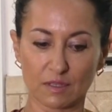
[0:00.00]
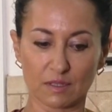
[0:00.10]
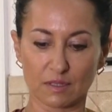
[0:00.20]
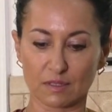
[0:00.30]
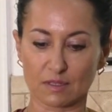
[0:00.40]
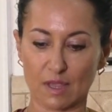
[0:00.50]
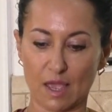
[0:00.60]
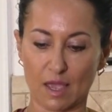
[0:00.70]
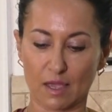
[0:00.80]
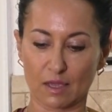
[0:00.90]
is
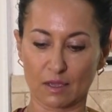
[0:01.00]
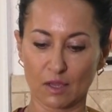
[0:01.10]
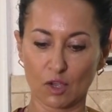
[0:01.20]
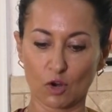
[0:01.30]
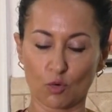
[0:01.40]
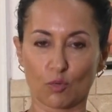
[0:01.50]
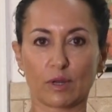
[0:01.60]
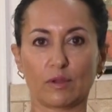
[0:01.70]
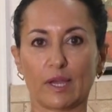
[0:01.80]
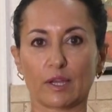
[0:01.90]
a
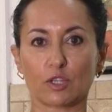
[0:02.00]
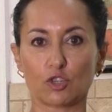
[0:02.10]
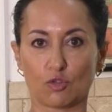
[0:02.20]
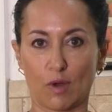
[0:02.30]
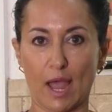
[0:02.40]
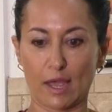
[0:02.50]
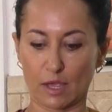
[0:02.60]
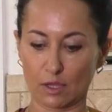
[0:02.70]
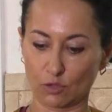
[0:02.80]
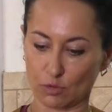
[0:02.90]
grilling tray.
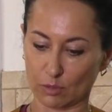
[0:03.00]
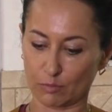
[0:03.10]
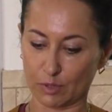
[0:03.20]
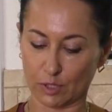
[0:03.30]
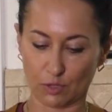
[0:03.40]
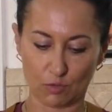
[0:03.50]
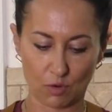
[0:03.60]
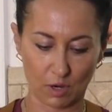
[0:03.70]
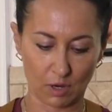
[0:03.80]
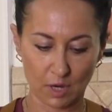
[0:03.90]
You can put
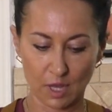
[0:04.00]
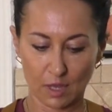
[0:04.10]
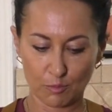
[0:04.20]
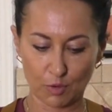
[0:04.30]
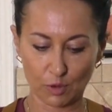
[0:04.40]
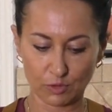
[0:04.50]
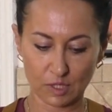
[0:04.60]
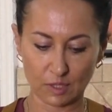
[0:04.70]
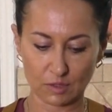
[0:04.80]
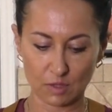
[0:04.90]
your
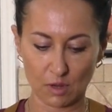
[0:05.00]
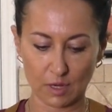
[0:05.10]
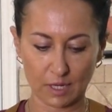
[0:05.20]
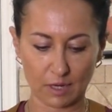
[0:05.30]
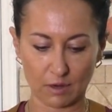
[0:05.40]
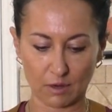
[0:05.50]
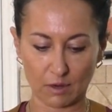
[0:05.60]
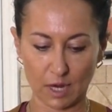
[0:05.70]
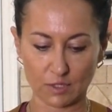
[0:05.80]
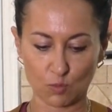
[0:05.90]
proteins on
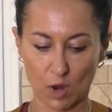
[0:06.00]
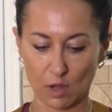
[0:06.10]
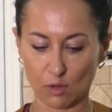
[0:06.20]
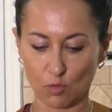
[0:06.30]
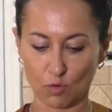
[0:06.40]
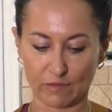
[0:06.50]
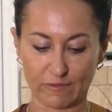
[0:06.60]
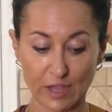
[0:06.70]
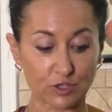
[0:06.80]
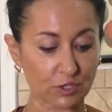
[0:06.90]
here as well, or
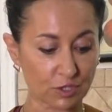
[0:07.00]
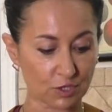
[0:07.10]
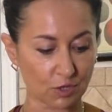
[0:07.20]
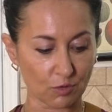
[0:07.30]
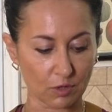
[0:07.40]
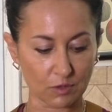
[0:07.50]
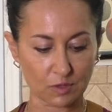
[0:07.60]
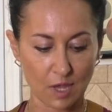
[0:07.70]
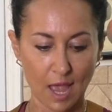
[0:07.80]
veggie skewers.